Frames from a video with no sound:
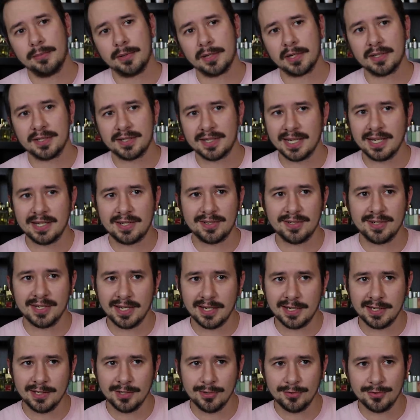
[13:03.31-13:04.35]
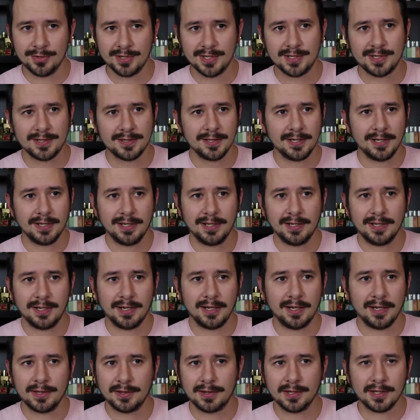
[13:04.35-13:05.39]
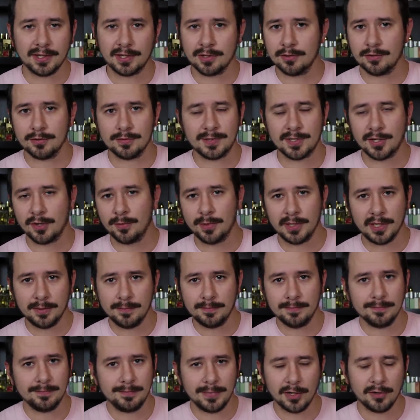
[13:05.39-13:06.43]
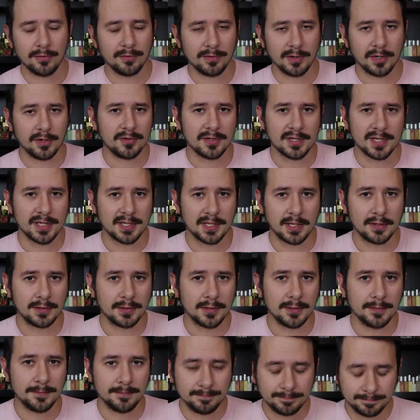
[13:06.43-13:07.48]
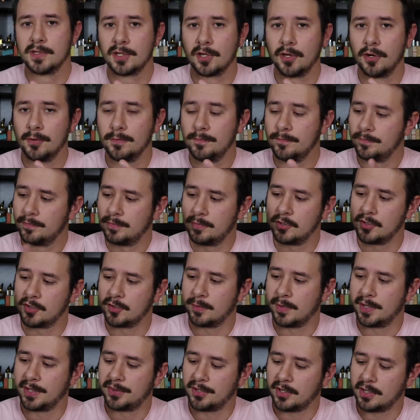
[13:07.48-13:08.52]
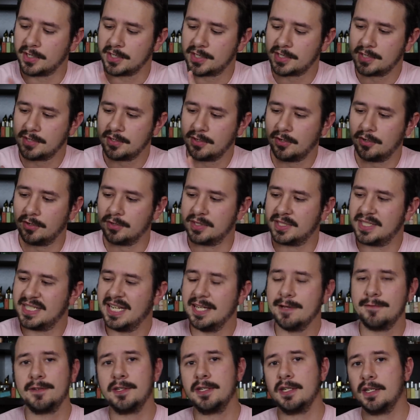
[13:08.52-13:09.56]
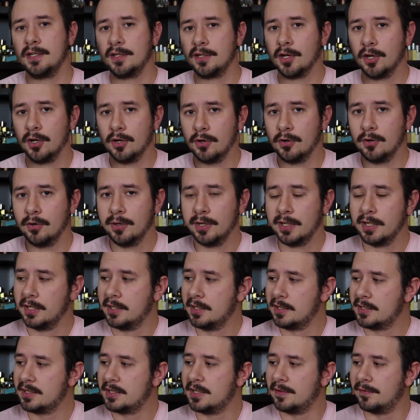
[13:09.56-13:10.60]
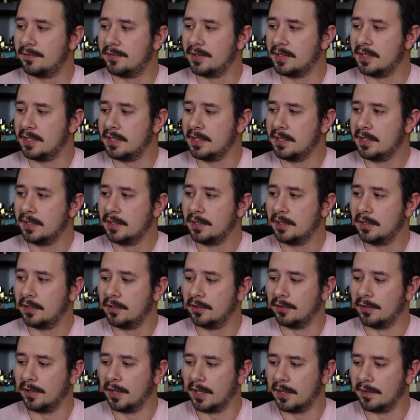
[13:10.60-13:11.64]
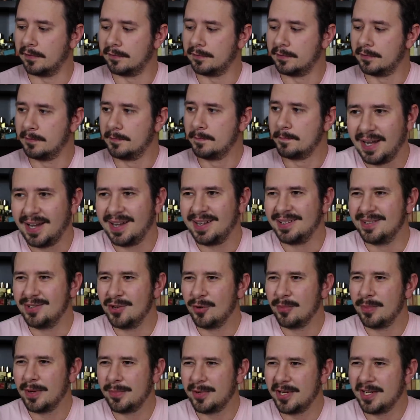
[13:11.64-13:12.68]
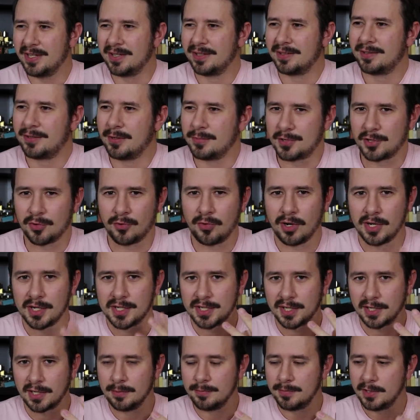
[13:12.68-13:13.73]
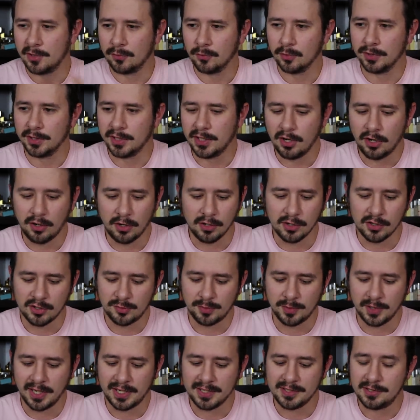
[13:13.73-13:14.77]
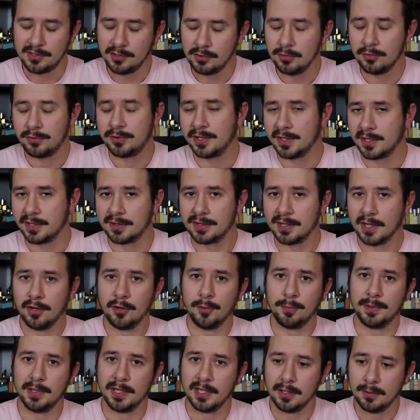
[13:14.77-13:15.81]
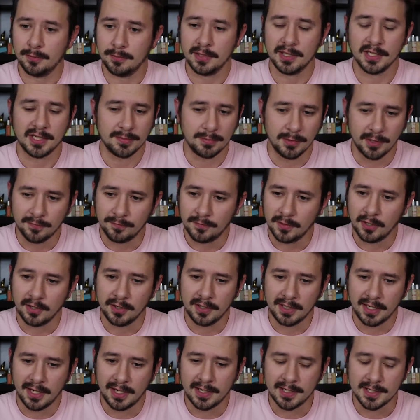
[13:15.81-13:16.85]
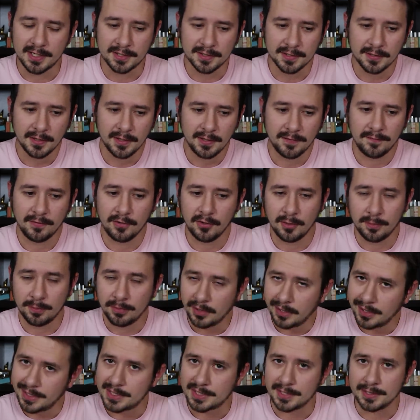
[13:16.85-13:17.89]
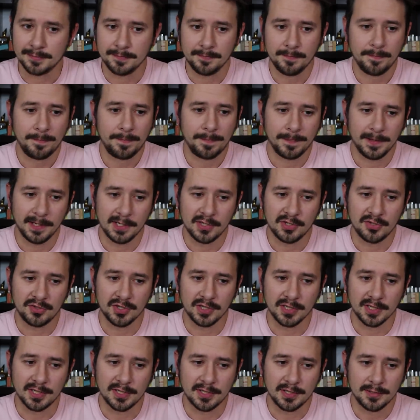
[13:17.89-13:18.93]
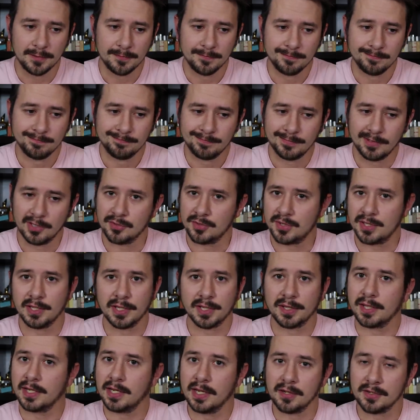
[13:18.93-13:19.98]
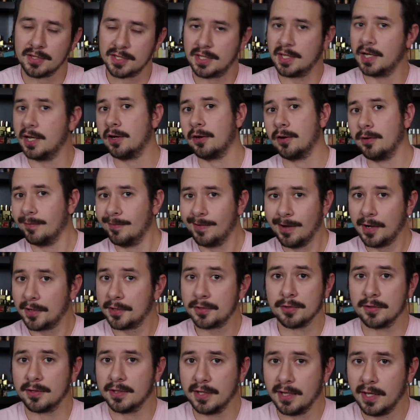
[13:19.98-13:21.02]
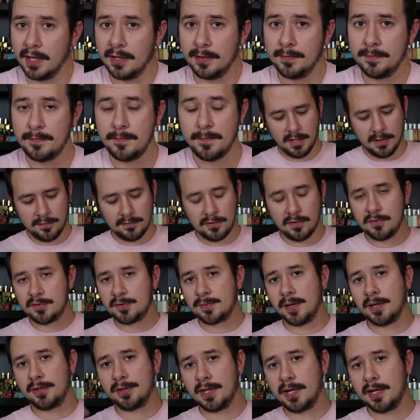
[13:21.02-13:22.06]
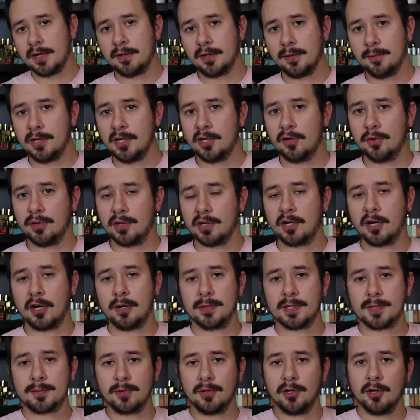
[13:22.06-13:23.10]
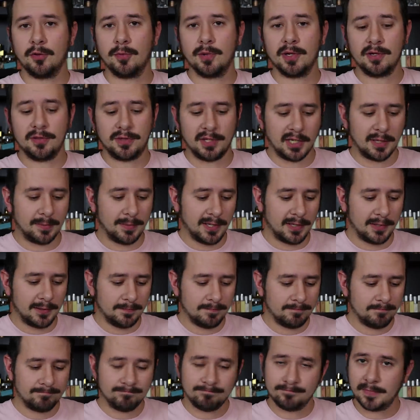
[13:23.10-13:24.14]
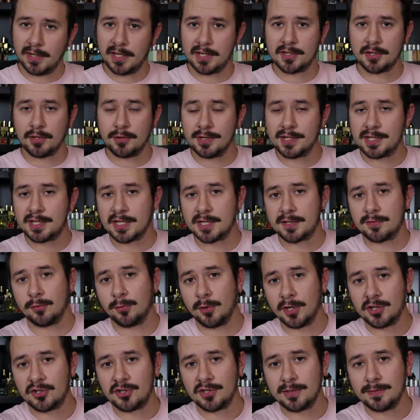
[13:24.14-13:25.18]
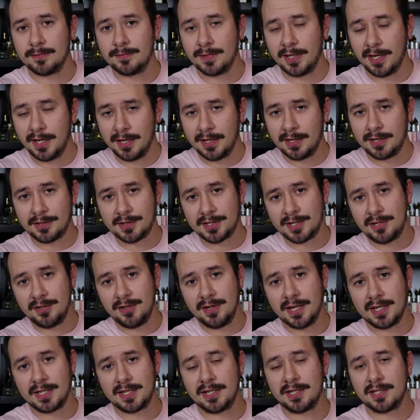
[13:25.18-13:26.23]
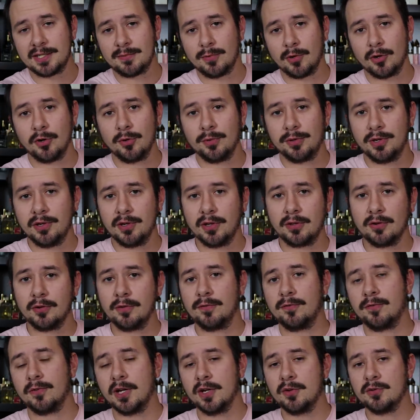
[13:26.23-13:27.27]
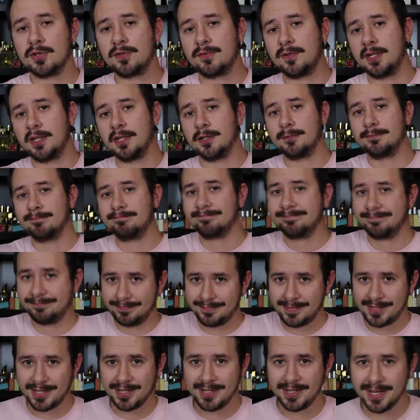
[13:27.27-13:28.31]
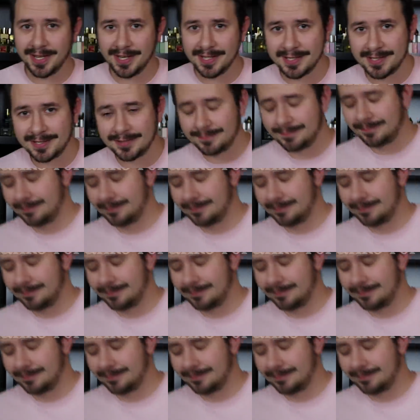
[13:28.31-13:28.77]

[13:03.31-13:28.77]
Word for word: But in day-to-day use, I think there are so many better fragrances out there. So those are my thoughts on Tiffany & Co. Tiffany in Love. I know maybe it comes across like I'm being really harsh, but I do think that opening and mid smell very nice, very pleasant. It's just, there's nothing else there other than that. If you smelled that, let me know in the comments below what you think about it. As always, thanks for watching, and I'll see you guys again tomorrow with another fragrance video. See you guys.